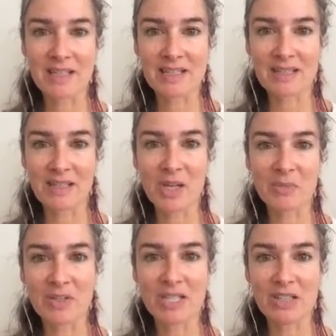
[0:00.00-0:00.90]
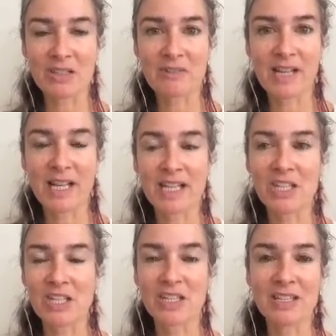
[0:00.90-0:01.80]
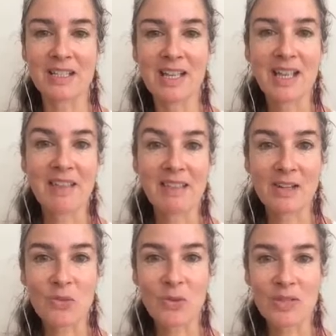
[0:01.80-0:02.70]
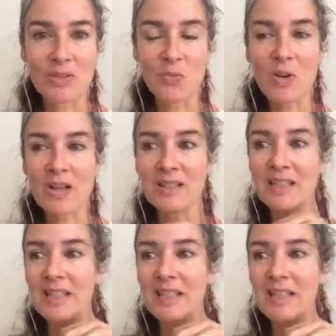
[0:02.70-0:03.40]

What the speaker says: and to come into the recognition that all is one,